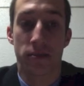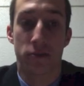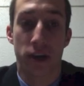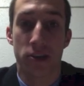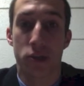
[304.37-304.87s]

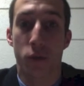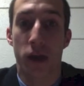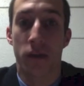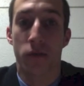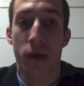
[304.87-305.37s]
traits to
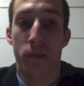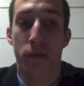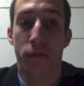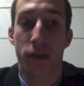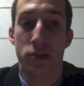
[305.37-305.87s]
whatever my
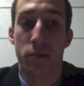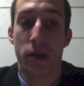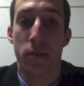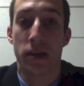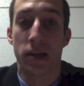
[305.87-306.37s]
profession may
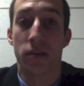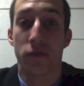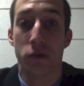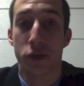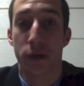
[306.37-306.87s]
be in the
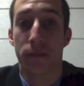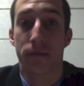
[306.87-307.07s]
future.